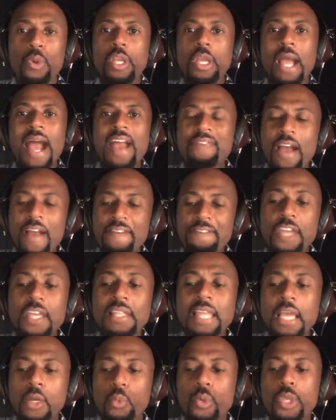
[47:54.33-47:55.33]
we I, I
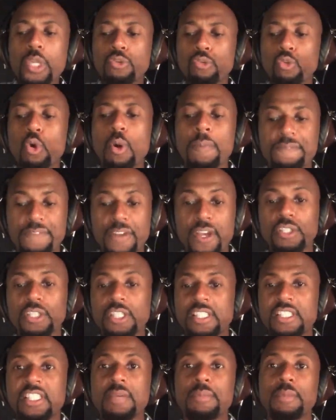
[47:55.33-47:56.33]
feel like we grew up
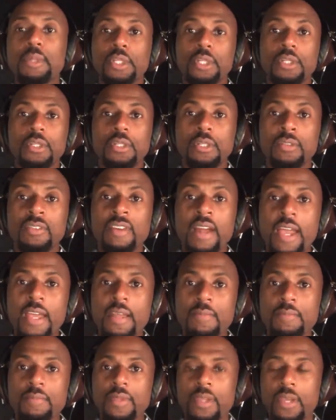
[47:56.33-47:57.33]
fairly similar,
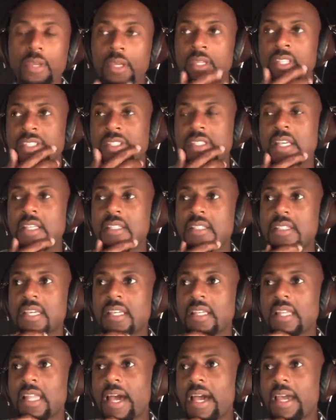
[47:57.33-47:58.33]
right? In the sense
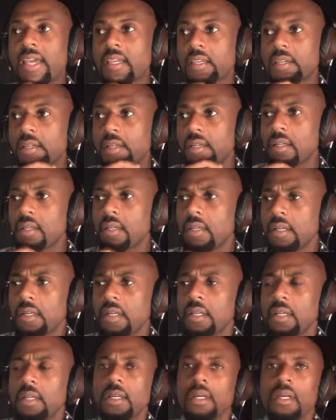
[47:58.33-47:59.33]
that like
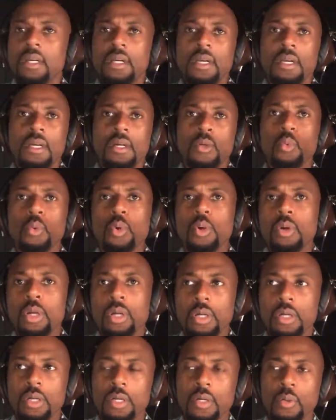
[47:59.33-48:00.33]

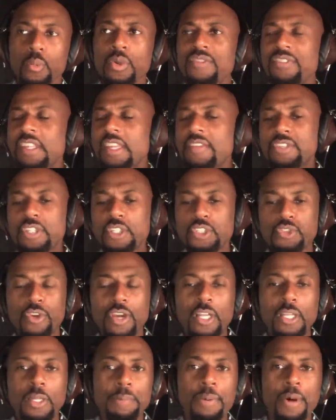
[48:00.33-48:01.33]
we've lived in
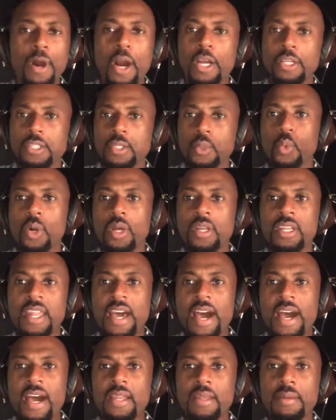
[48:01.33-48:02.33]
trailer parks and
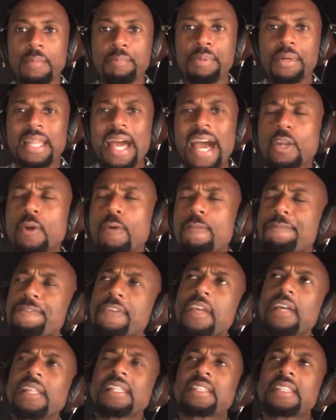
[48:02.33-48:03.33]
whatnot, but I don't
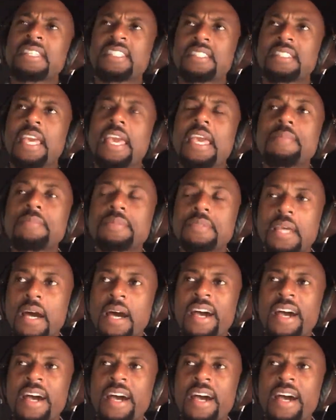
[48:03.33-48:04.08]
feel at the same